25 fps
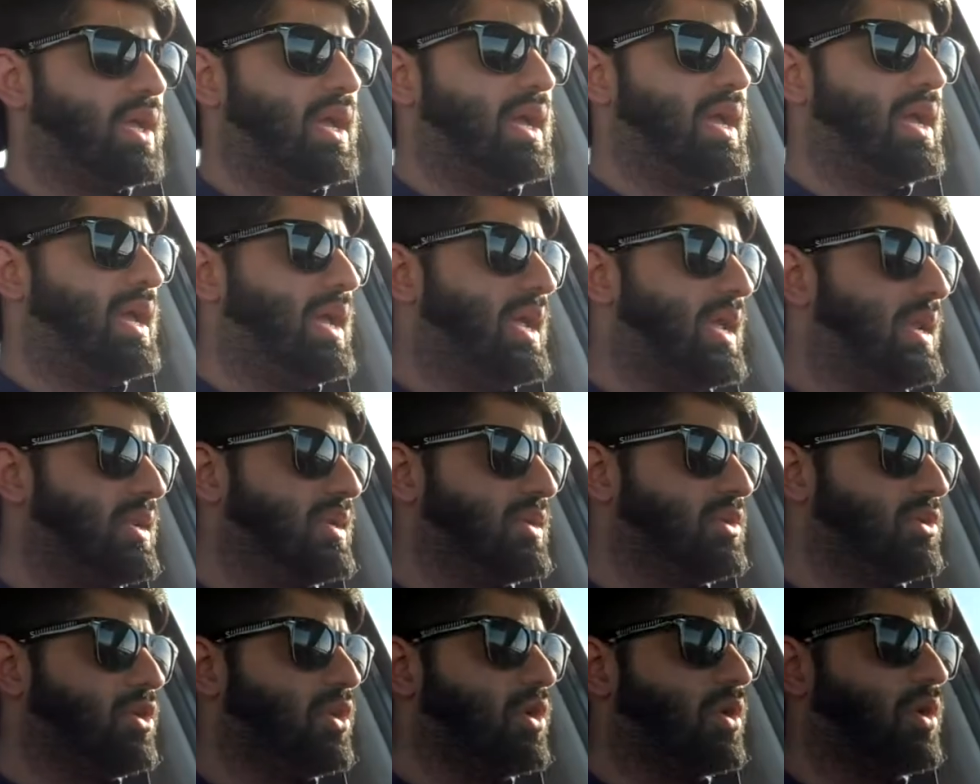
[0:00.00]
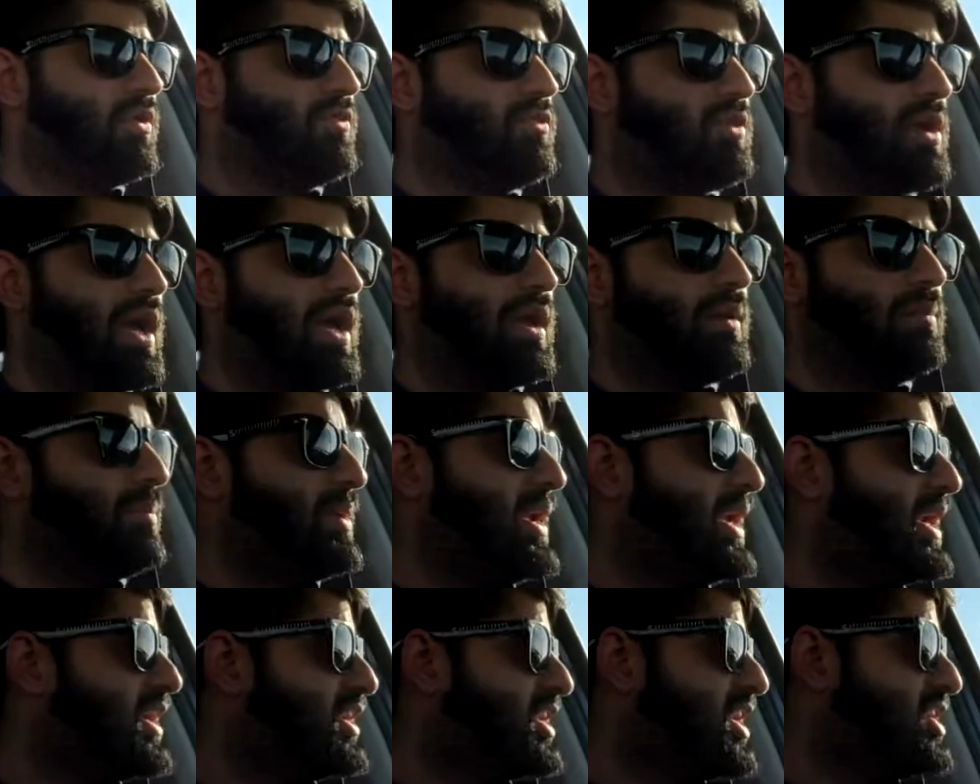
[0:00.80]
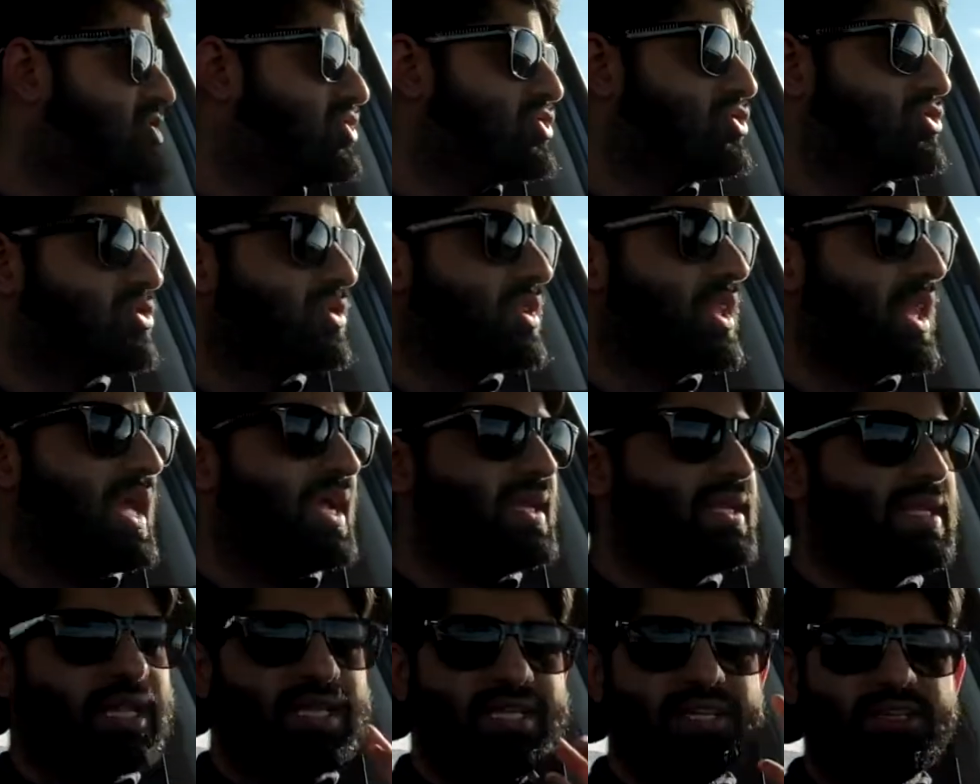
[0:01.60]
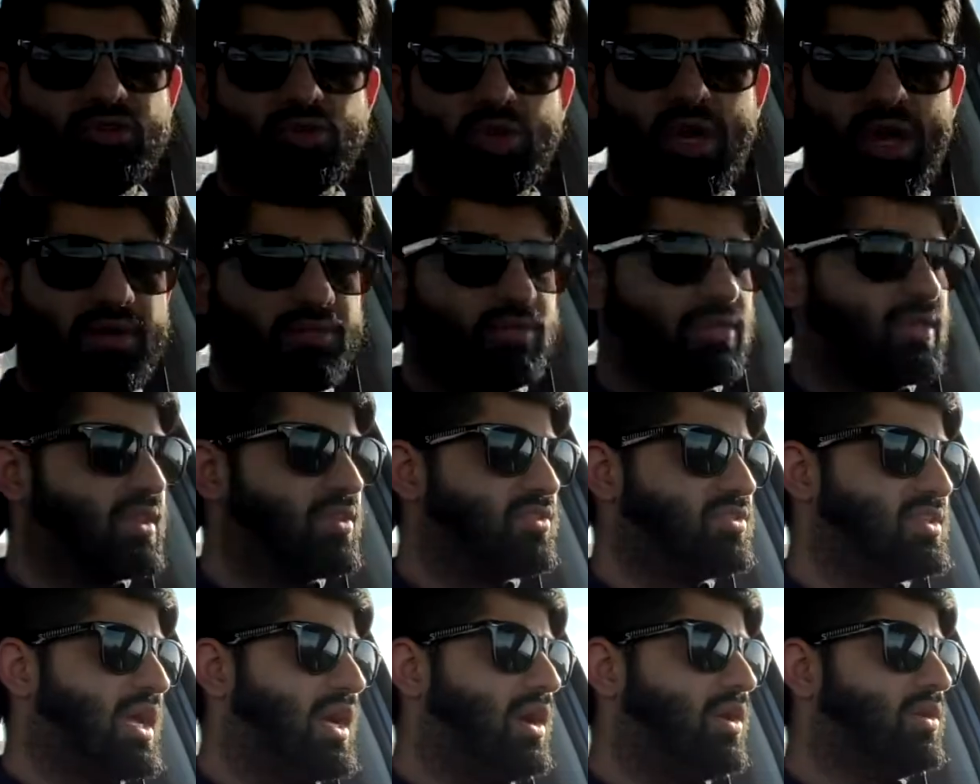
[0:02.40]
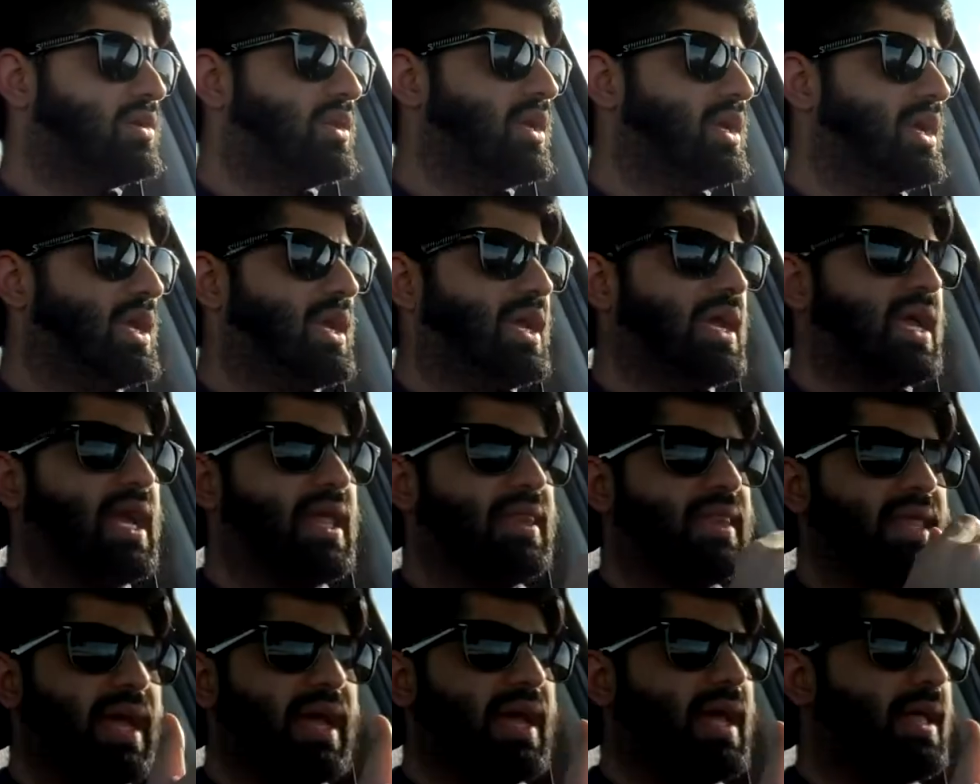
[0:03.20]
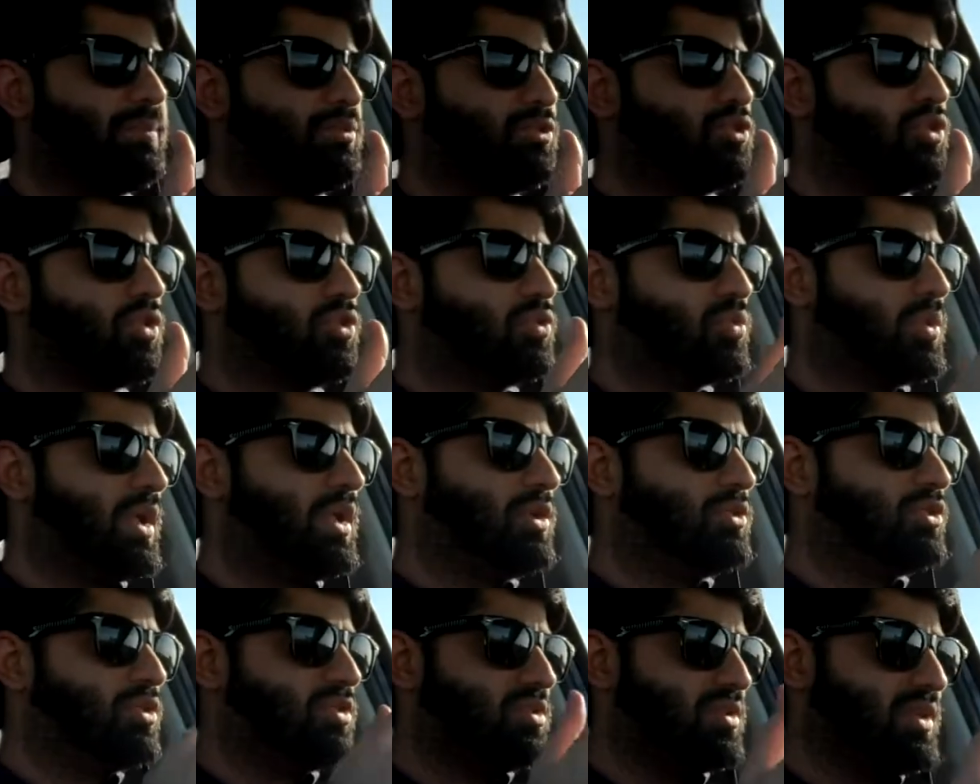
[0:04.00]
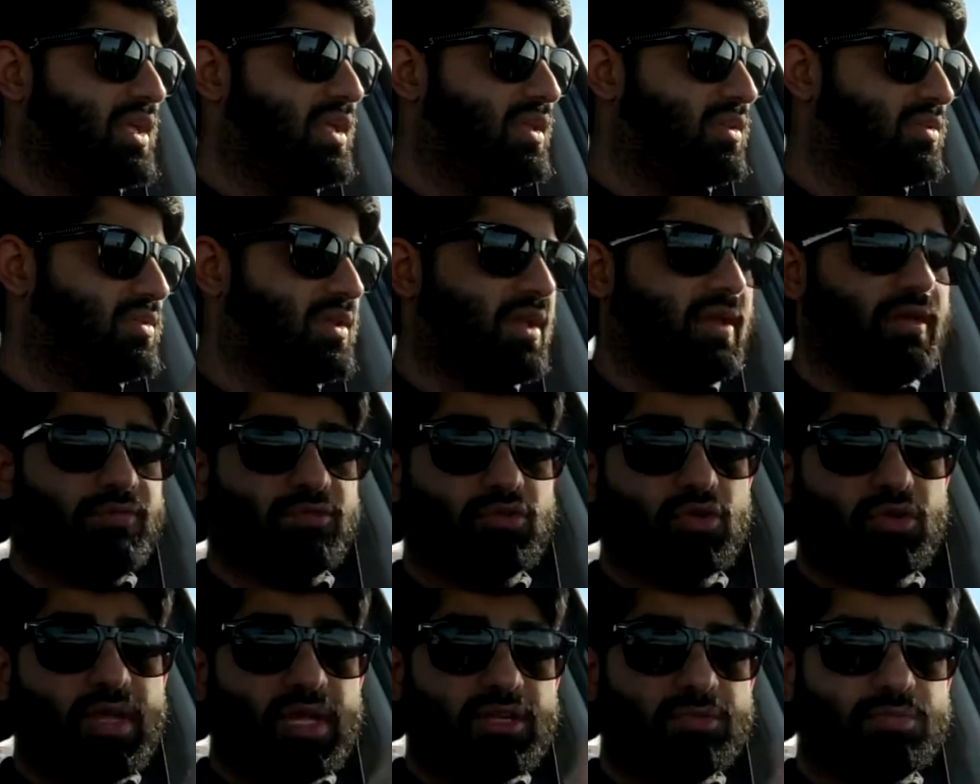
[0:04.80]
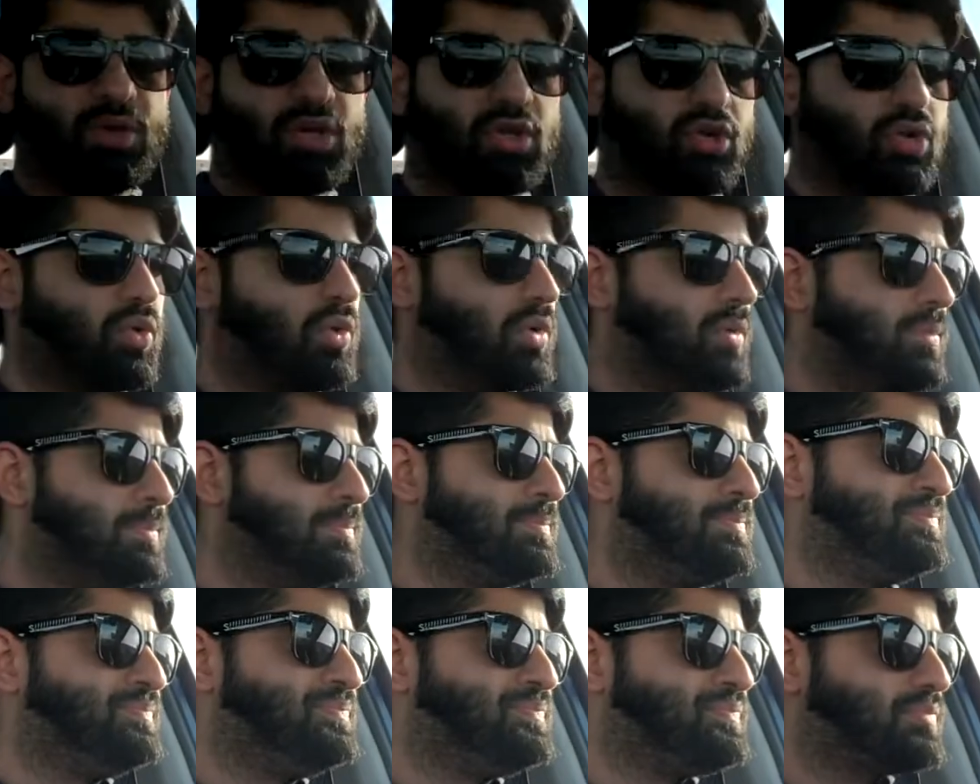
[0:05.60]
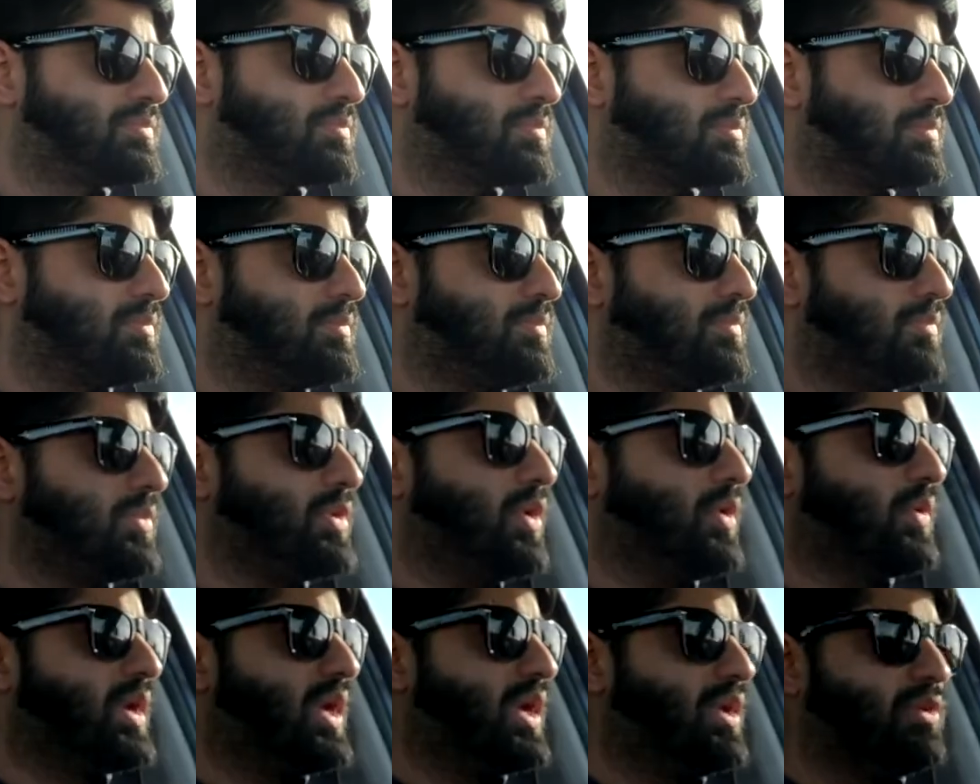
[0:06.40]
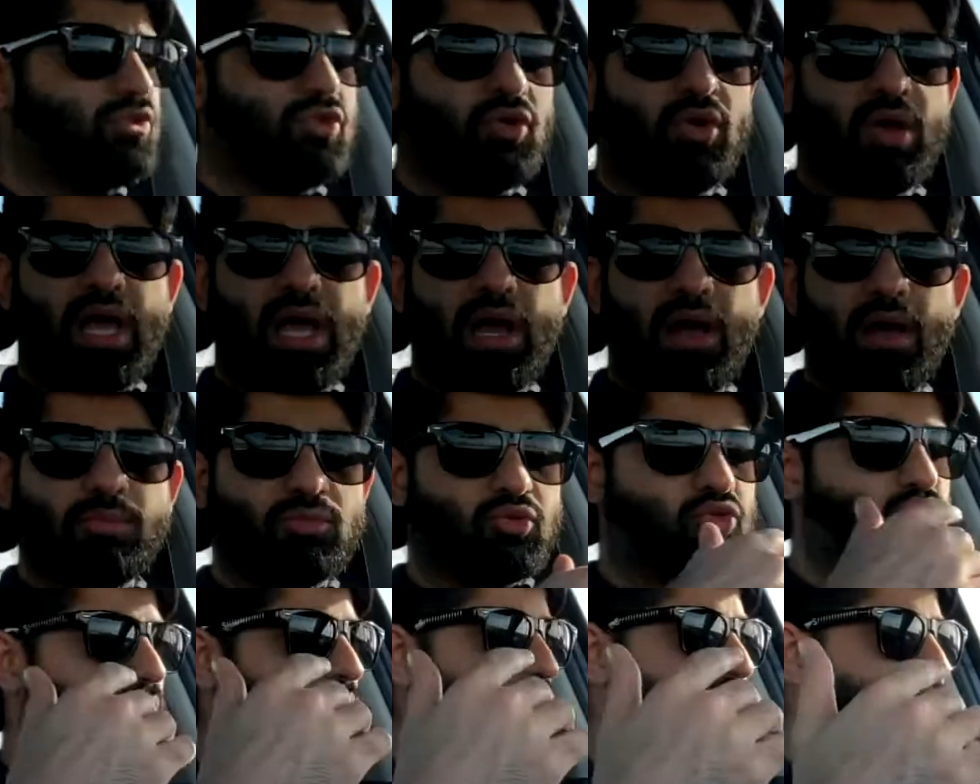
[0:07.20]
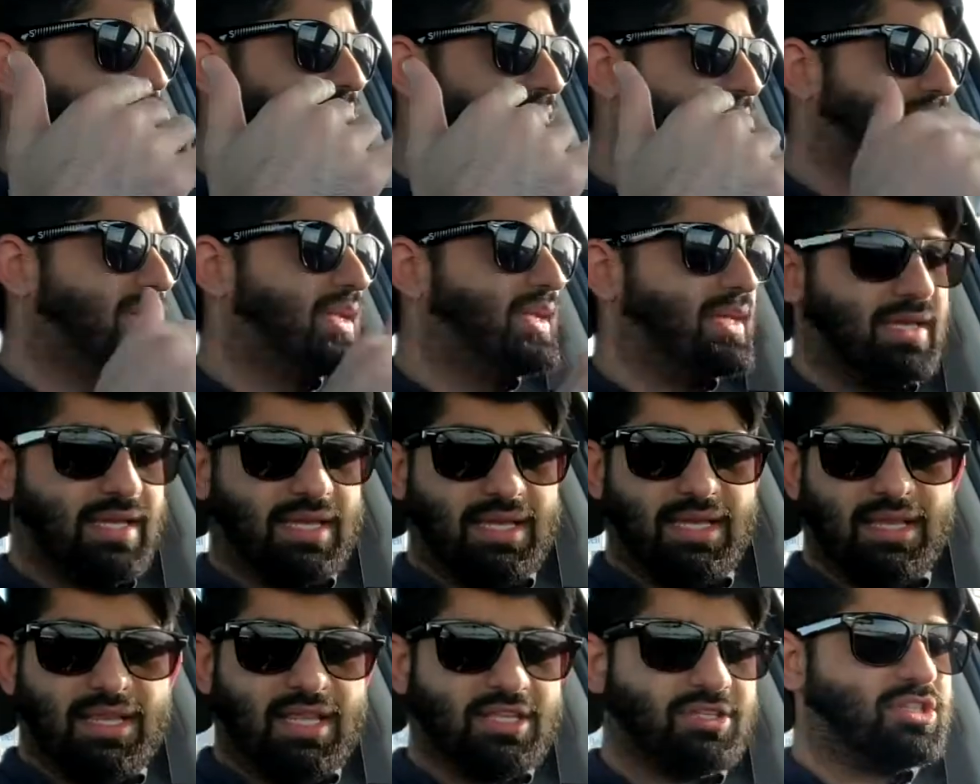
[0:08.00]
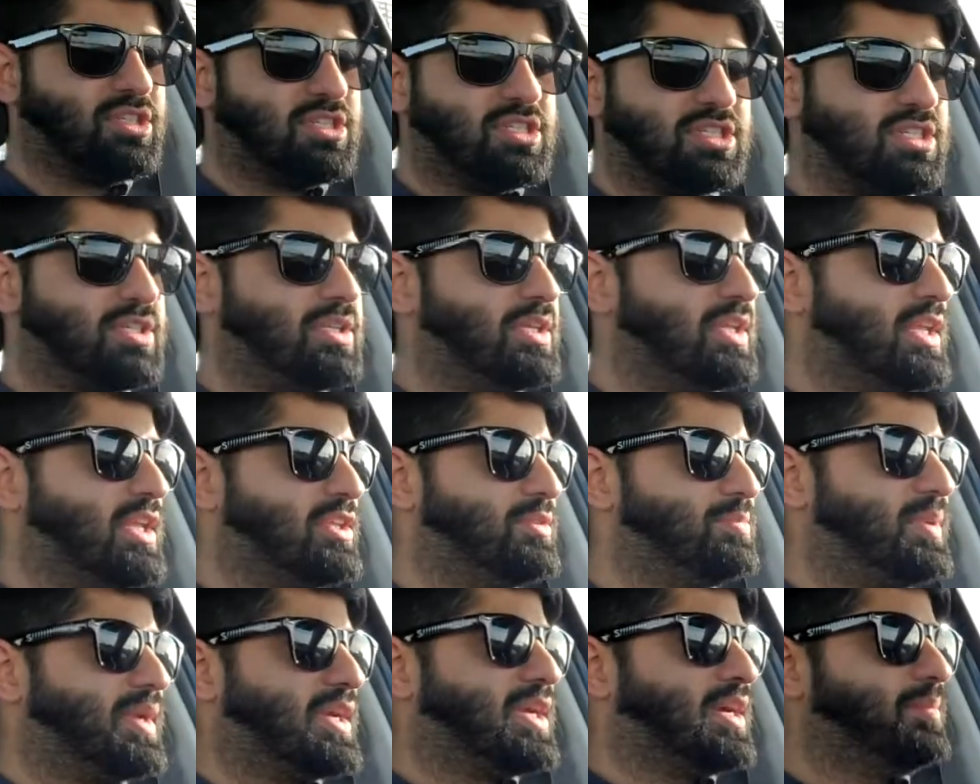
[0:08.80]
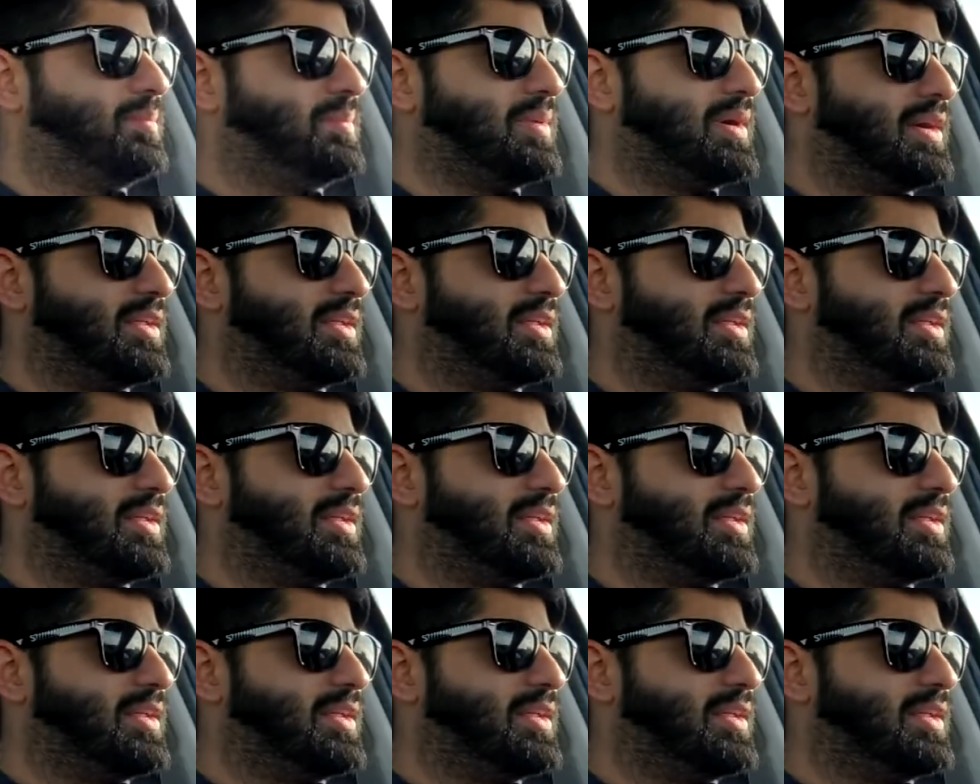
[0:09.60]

And you know, if you're not paying attention to the light, at least you have the sound, and that helps you as well to stay safe. So that's pretty cool. Okay, so now I'm driving. Hey, let's pick up.